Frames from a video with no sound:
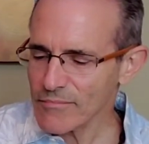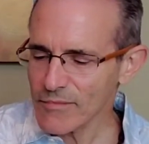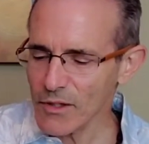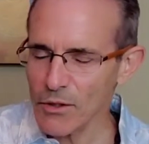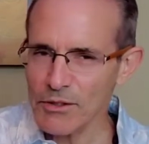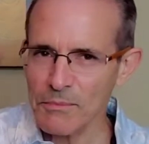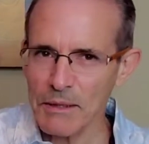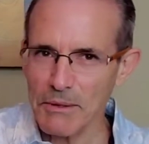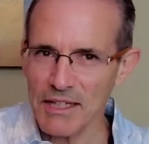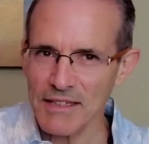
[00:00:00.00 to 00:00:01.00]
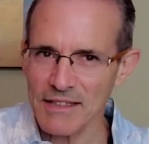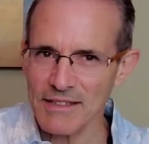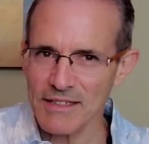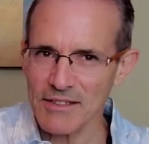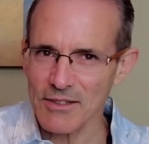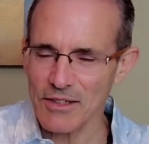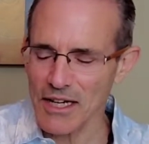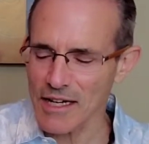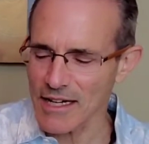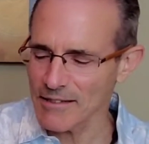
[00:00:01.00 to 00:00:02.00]
Of course, me being a single
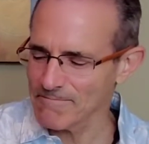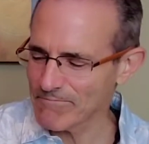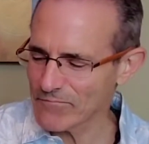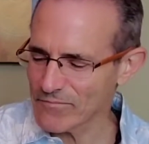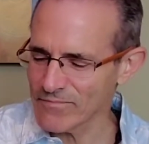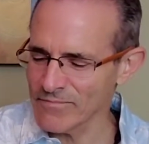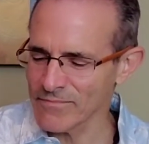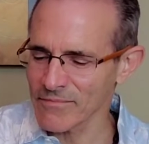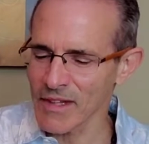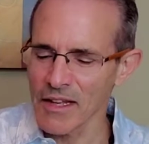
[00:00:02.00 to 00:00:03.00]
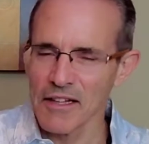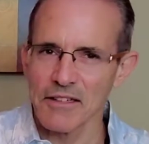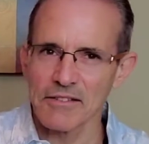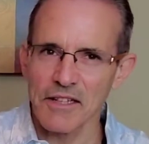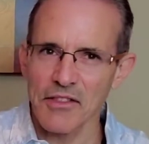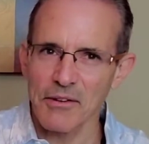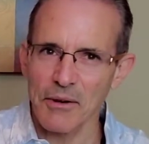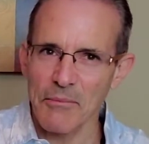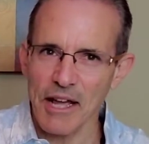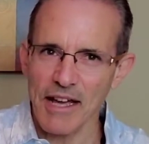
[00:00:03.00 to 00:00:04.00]
guy, there's nothing
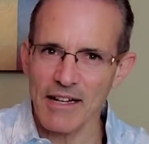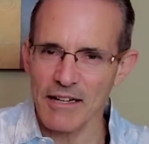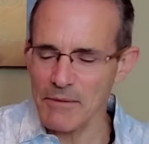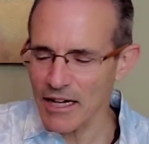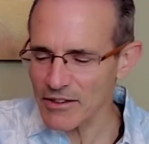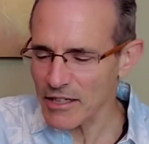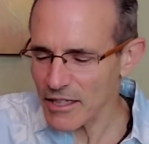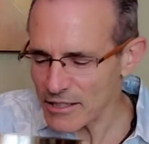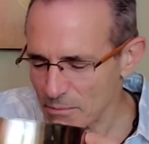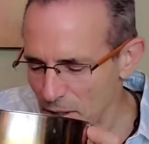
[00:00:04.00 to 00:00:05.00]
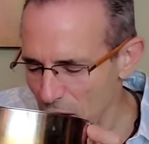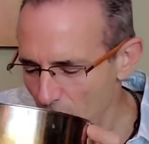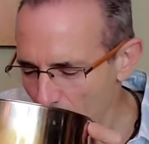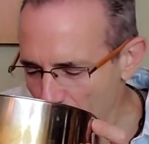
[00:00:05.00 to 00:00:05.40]
romantic about this, but